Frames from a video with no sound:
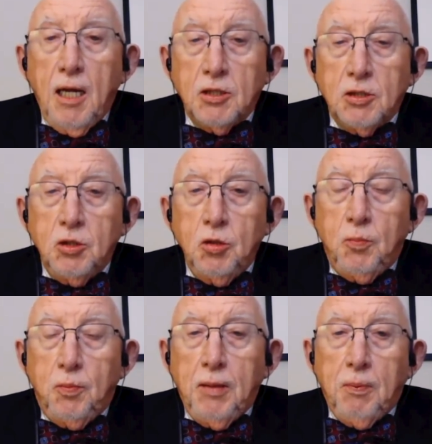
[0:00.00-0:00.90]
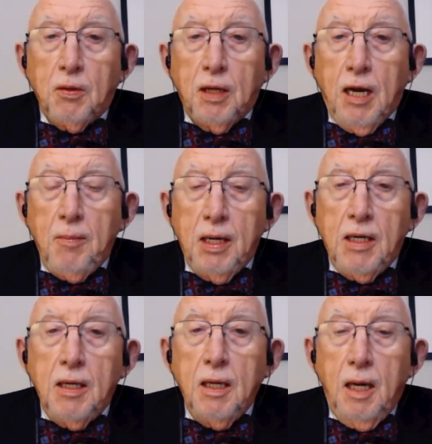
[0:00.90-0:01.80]
as new people come
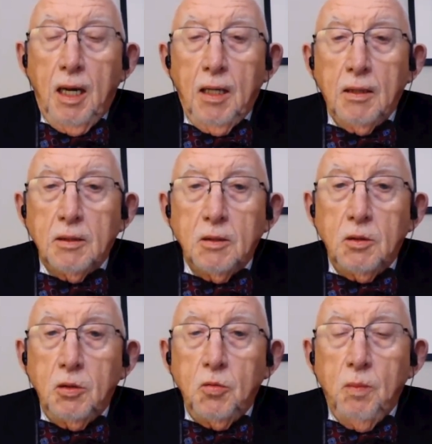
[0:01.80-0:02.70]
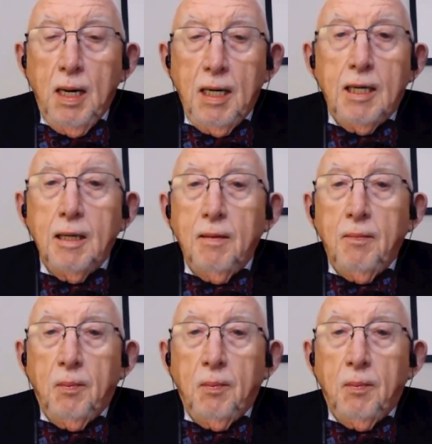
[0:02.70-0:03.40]
in and new money